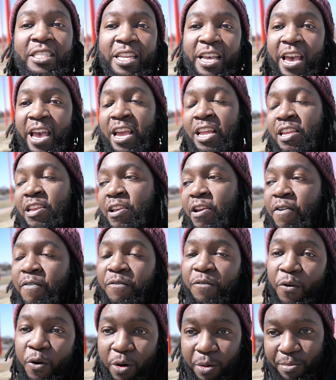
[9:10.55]
at
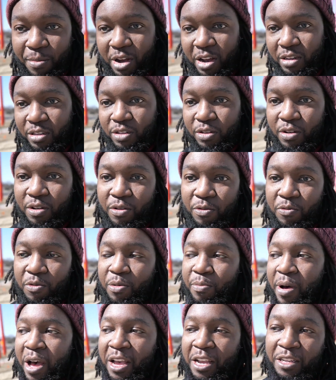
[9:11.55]
84 months with
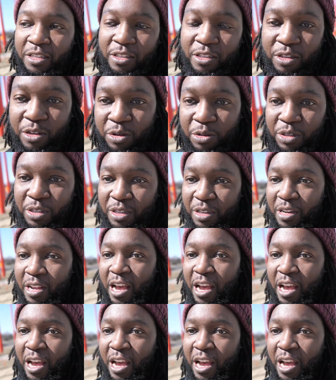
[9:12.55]
my institution.